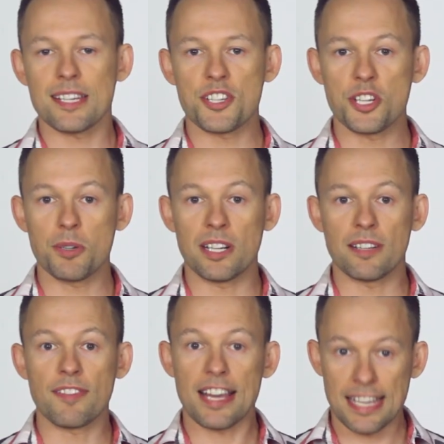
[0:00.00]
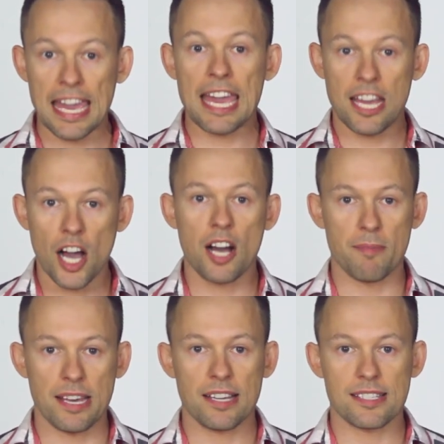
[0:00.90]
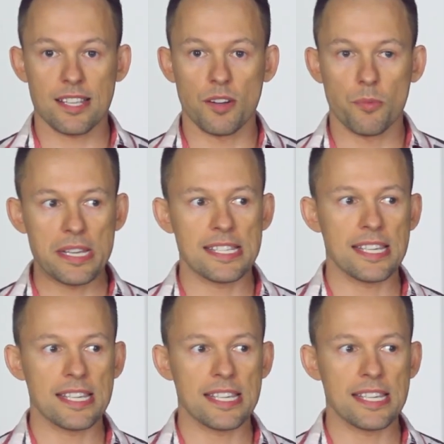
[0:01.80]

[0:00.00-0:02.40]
issue of Gay Comics, we